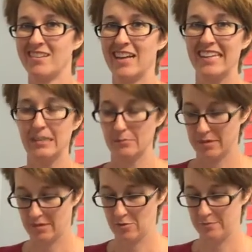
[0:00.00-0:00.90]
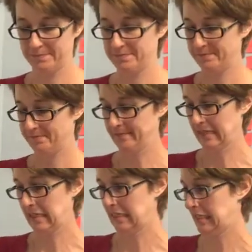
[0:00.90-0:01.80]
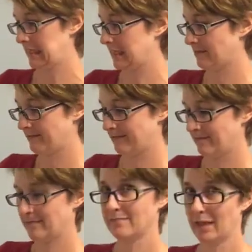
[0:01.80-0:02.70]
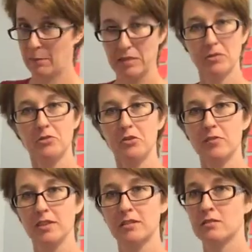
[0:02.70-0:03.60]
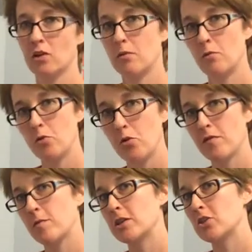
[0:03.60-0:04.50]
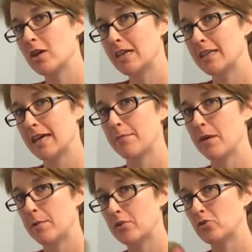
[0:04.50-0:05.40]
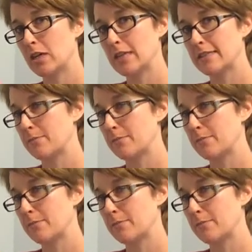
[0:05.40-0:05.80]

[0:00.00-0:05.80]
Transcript: line up. So uh, that makes me a little nervous. So I don't know if I want to try it on that. Maybe I'll try it on